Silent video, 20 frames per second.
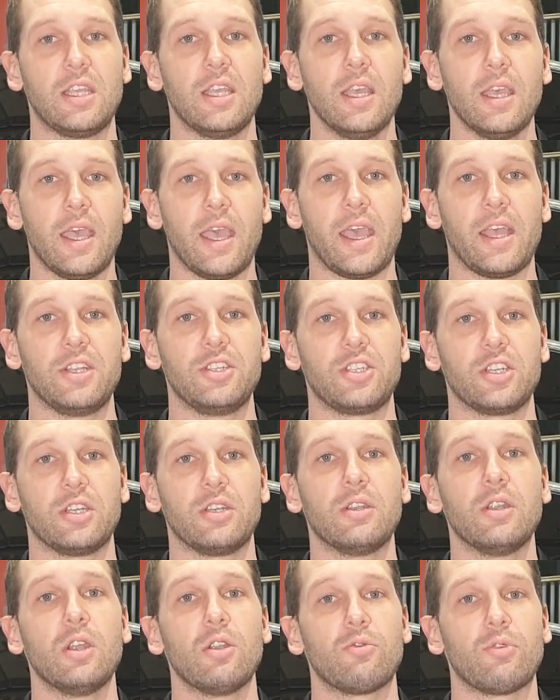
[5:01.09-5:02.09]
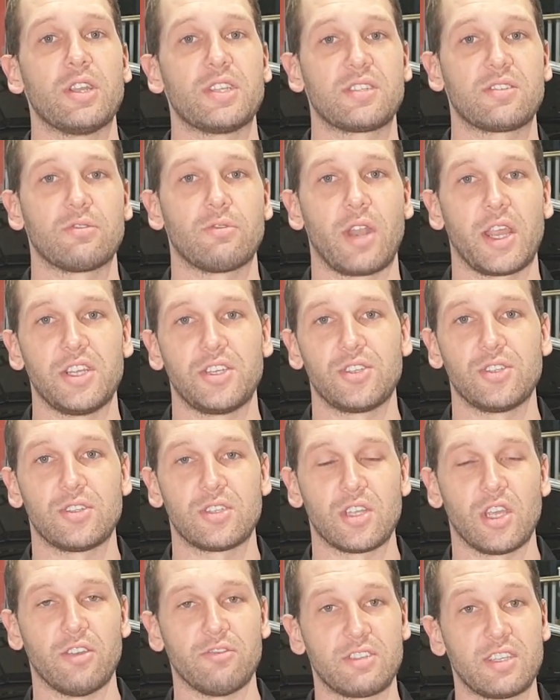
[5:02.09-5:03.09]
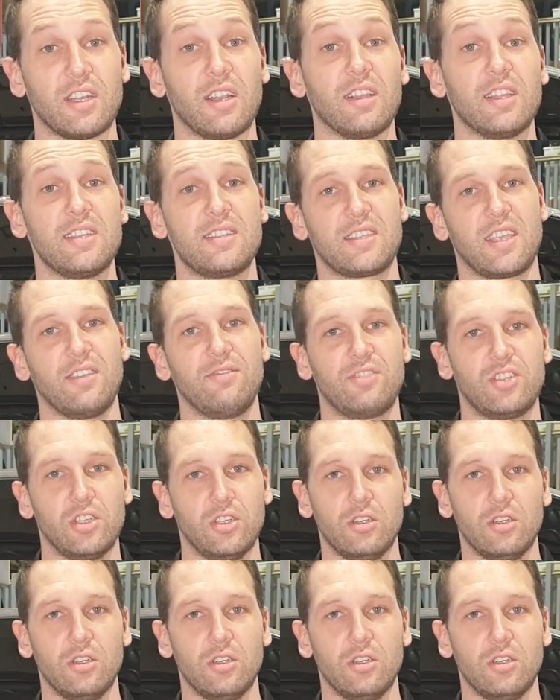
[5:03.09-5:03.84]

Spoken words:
engine restoration service, it at least gives you